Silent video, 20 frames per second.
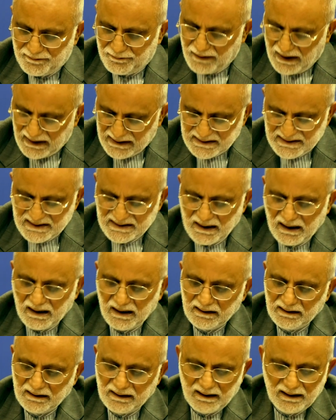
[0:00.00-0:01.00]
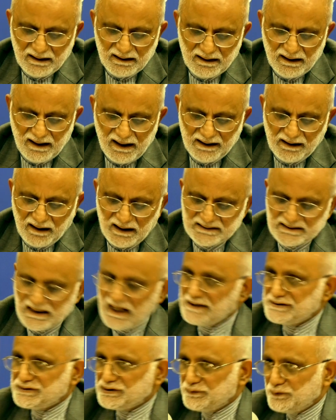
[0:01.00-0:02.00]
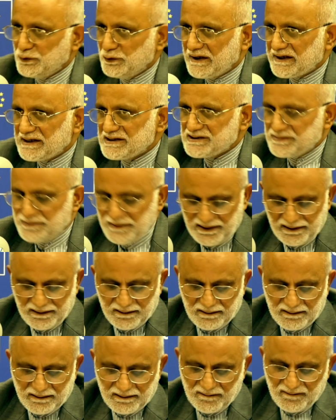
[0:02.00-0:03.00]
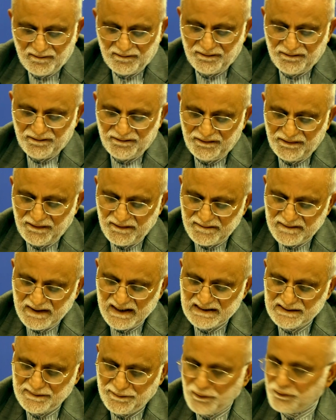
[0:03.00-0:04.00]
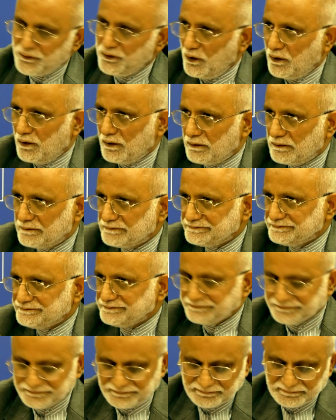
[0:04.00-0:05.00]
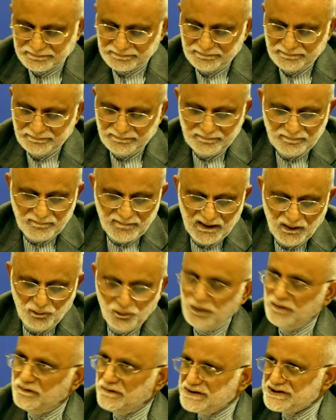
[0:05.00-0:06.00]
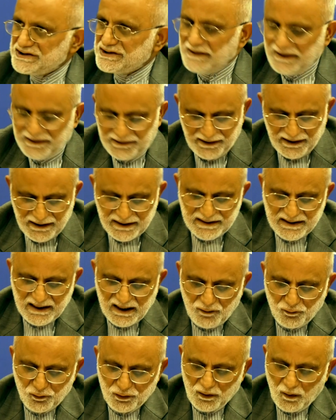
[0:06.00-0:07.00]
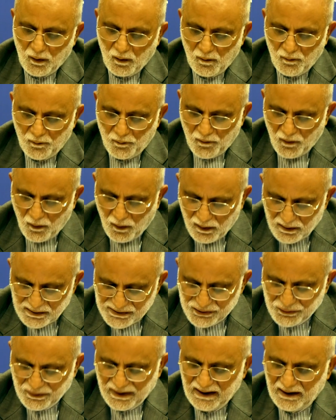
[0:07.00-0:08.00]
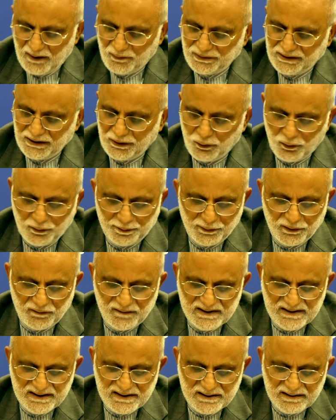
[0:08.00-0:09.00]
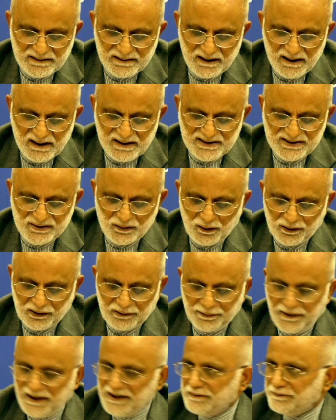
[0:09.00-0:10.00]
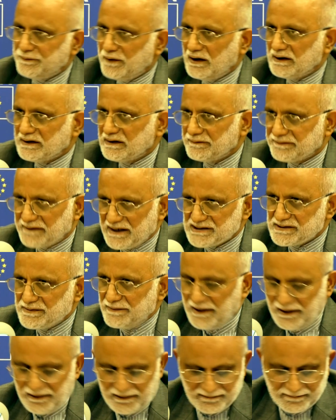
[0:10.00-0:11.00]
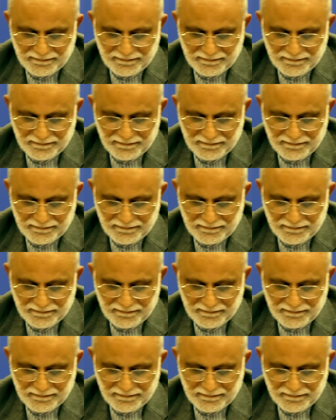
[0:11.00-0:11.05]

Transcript: Pakistan and Azad Jammu and Kashmir few days before. We wish that India would also allow the group to visit its occupied part of Kashmir.